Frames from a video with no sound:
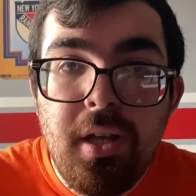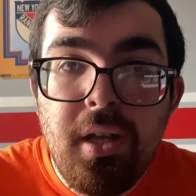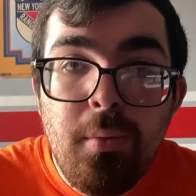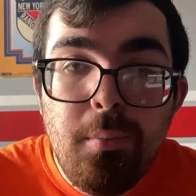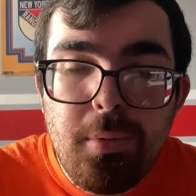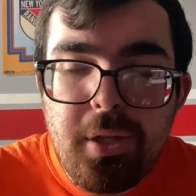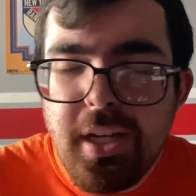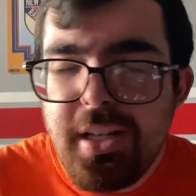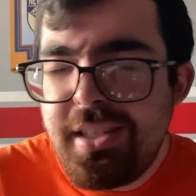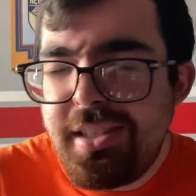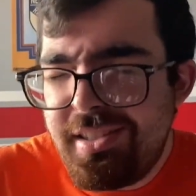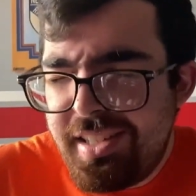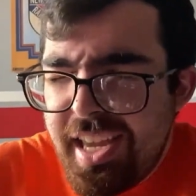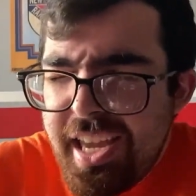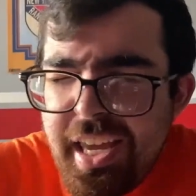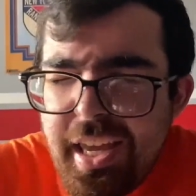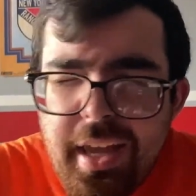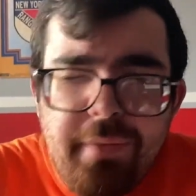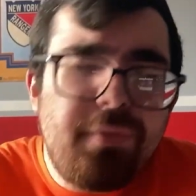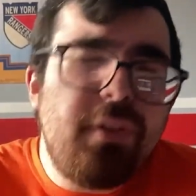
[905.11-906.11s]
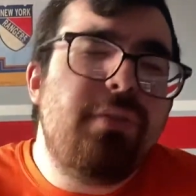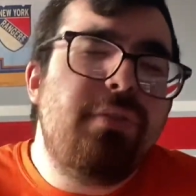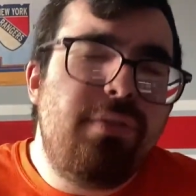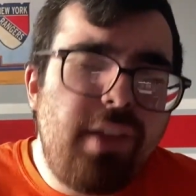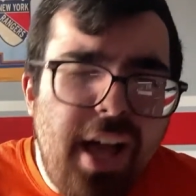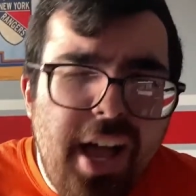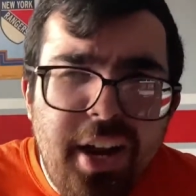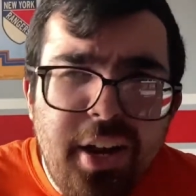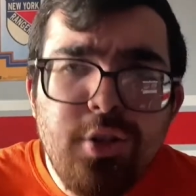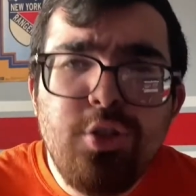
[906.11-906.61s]
Because say if the
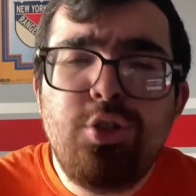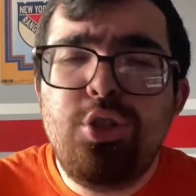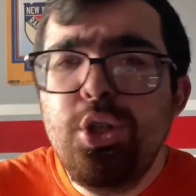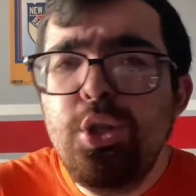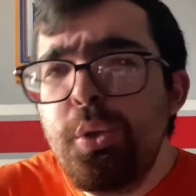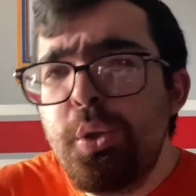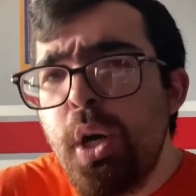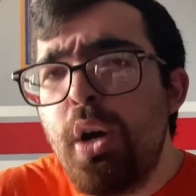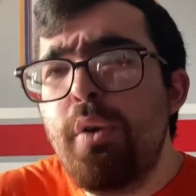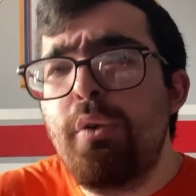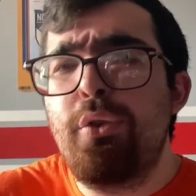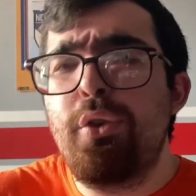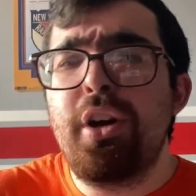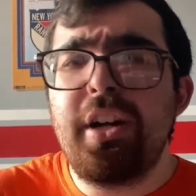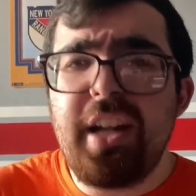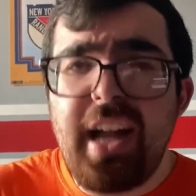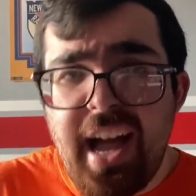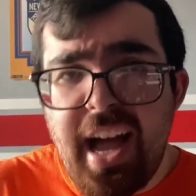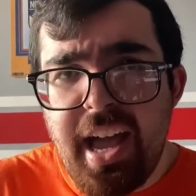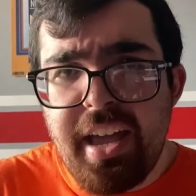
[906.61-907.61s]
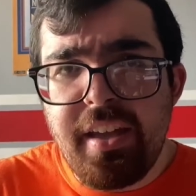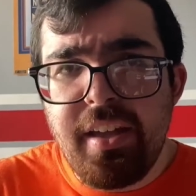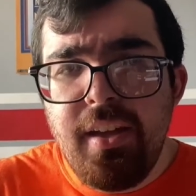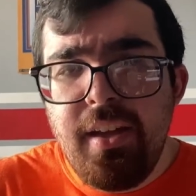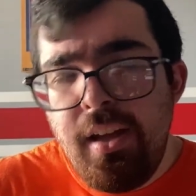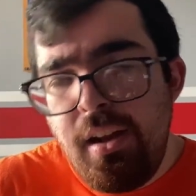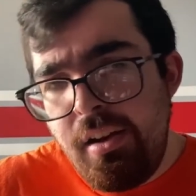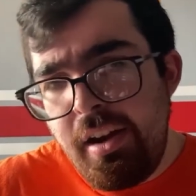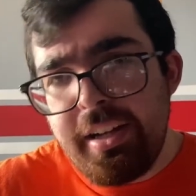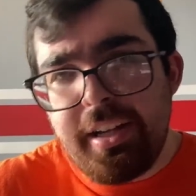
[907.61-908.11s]
Flyers do go for a guy
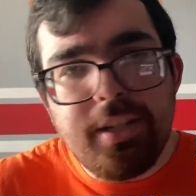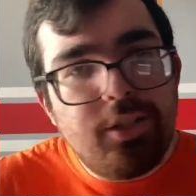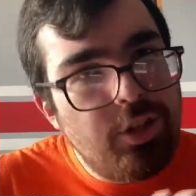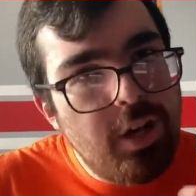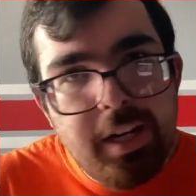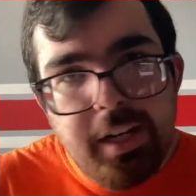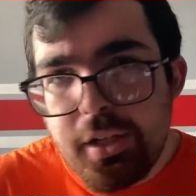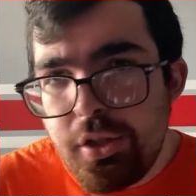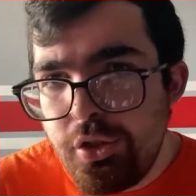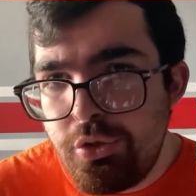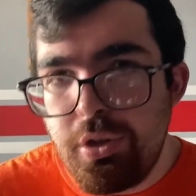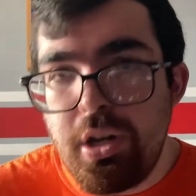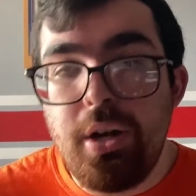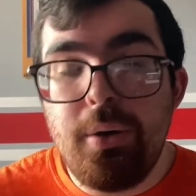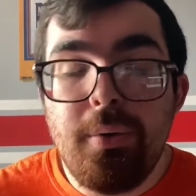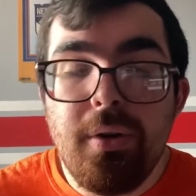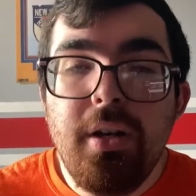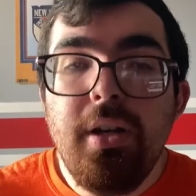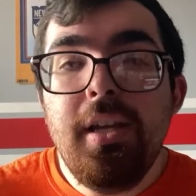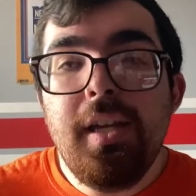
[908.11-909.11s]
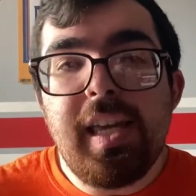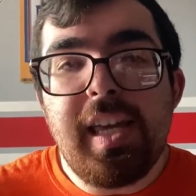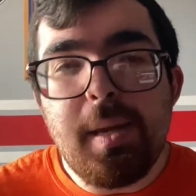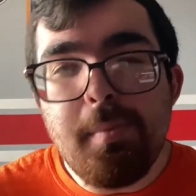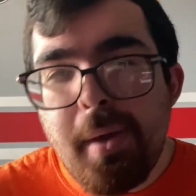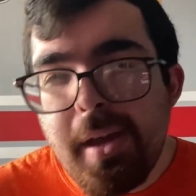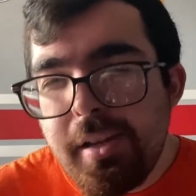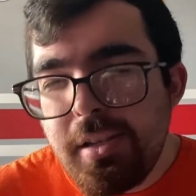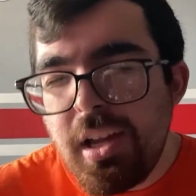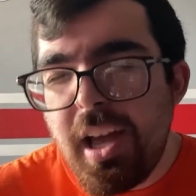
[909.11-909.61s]
like a Johnny Gaudreau, he
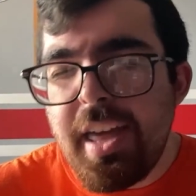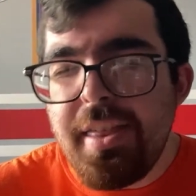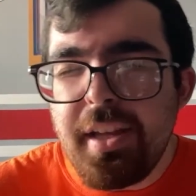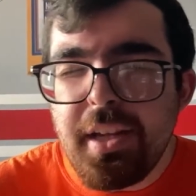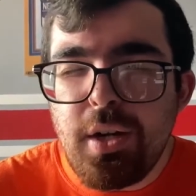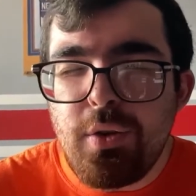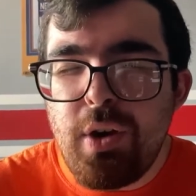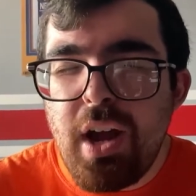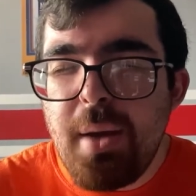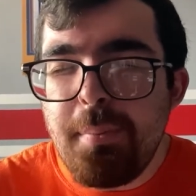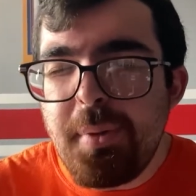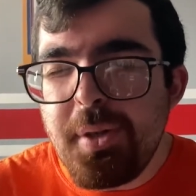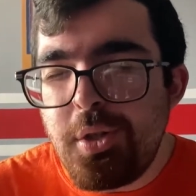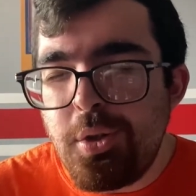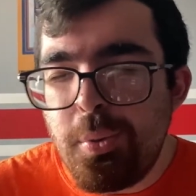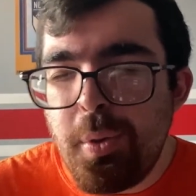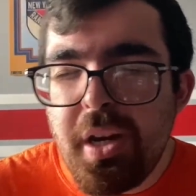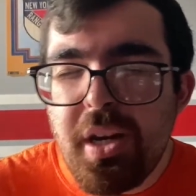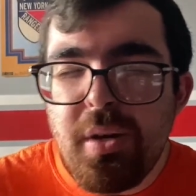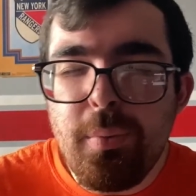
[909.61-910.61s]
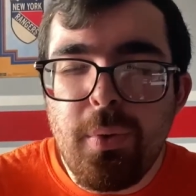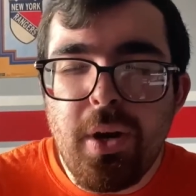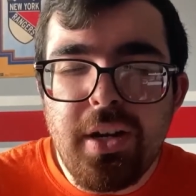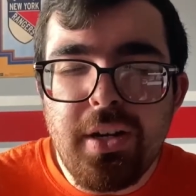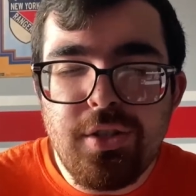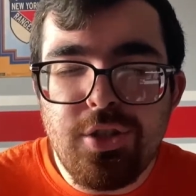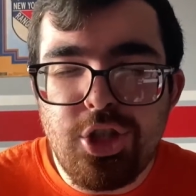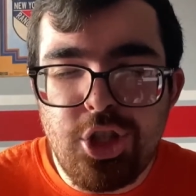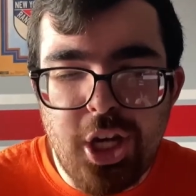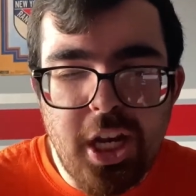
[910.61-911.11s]
makes, I think, around between what
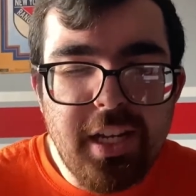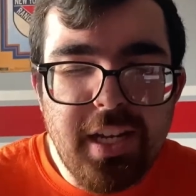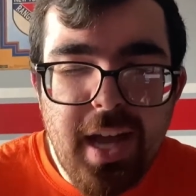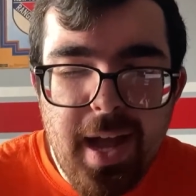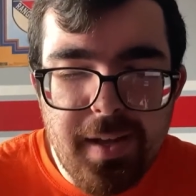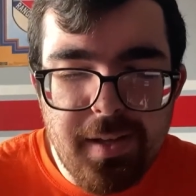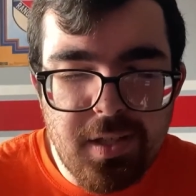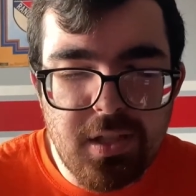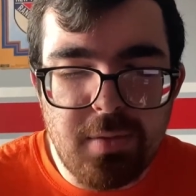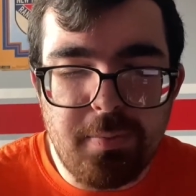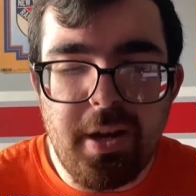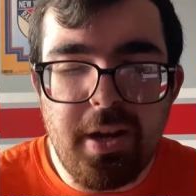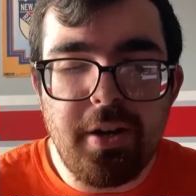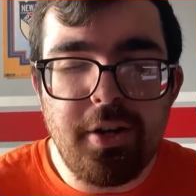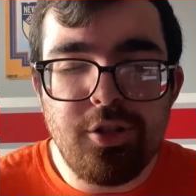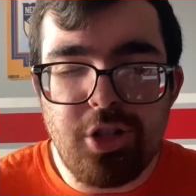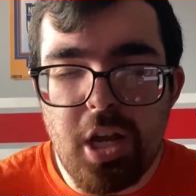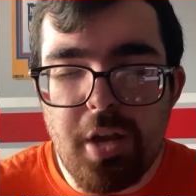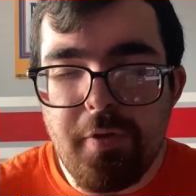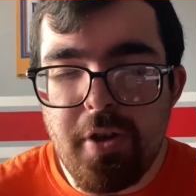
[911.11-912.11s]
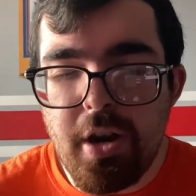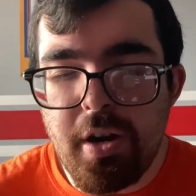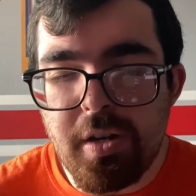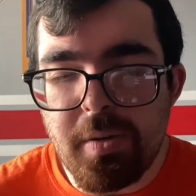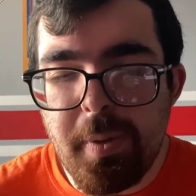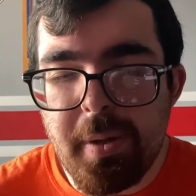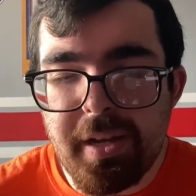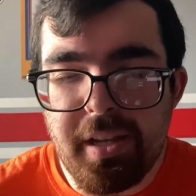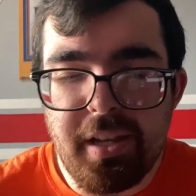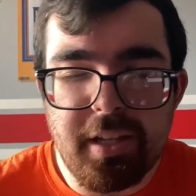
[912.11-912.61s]
Shane Gostisbehere and JVR is
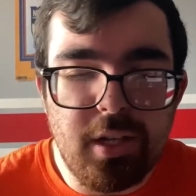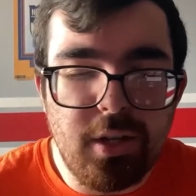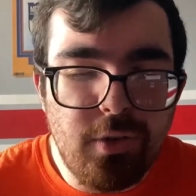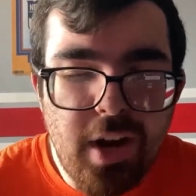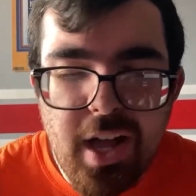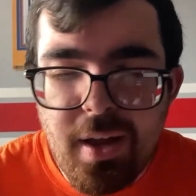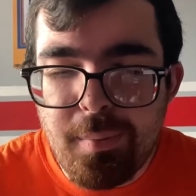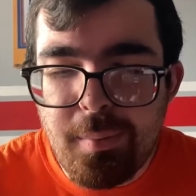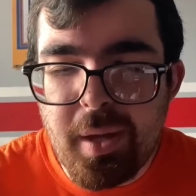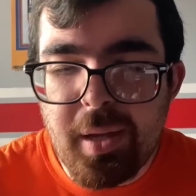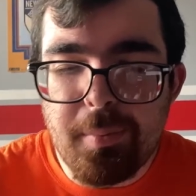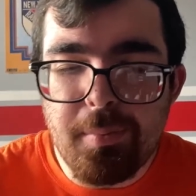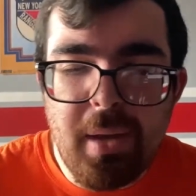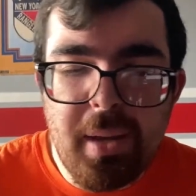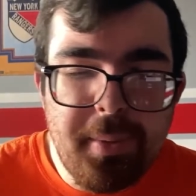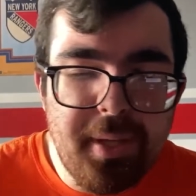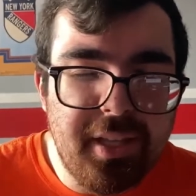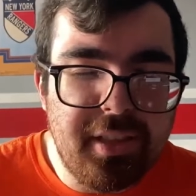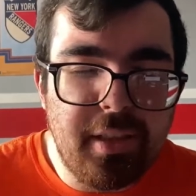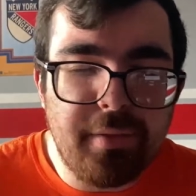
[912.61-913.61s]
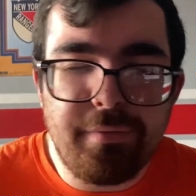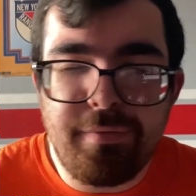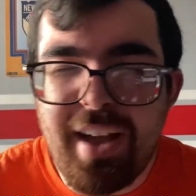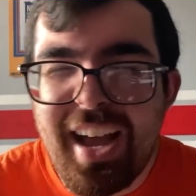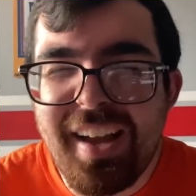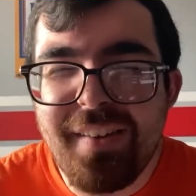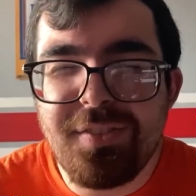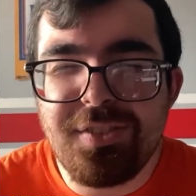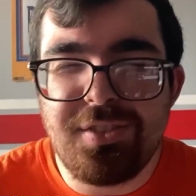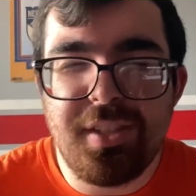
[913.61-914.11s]
making, like around like maybe like the
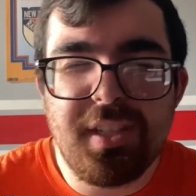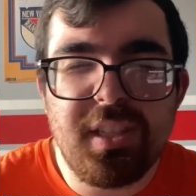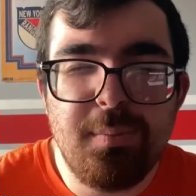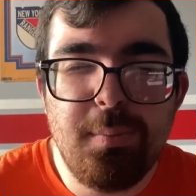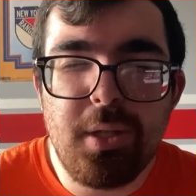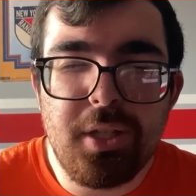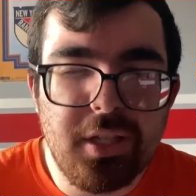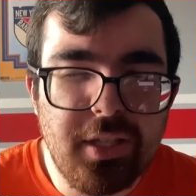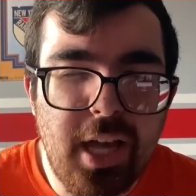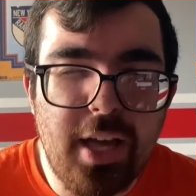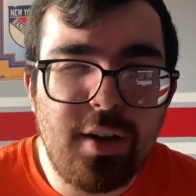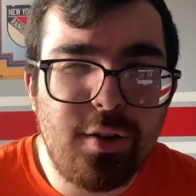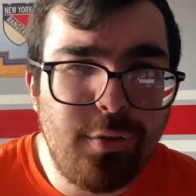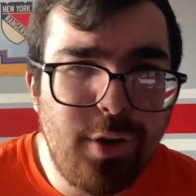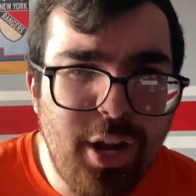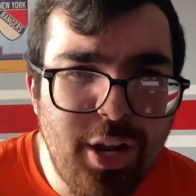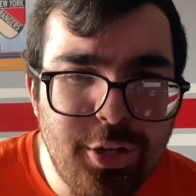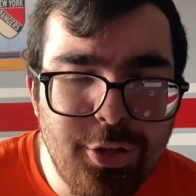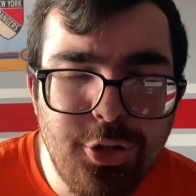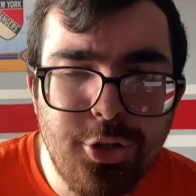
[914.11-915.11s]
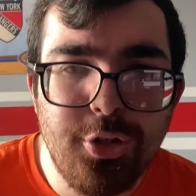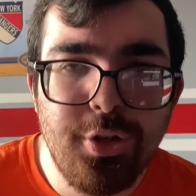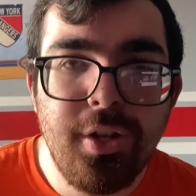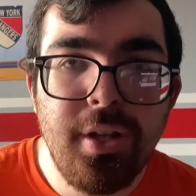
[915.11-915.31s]
$5-6 million range.